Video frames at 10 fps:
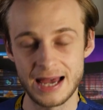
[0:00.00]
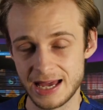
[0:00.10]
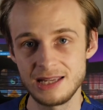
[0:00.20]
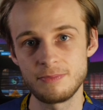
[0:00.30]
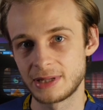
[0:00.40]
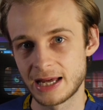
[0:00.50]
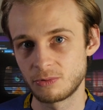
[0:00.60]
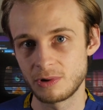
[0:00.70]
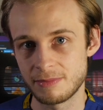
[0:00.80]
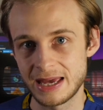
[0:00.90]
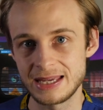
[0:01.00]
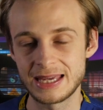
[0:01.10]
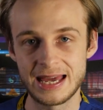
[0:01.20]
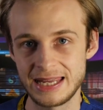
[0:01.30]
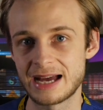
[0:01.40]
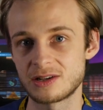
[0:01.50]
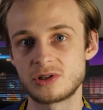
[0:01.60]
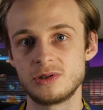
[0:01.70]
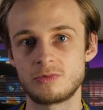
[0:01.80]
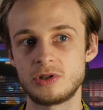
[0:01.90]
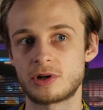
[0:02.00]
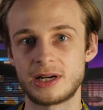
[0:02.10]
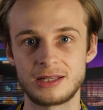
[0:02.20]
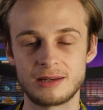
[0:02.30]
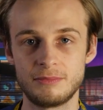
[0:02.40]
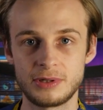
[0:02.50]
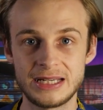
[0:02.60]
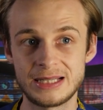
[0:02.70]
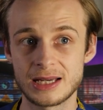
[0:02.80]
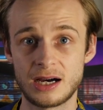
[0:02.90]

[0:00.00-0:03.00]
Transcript: Any plan we make, any actions we try and complete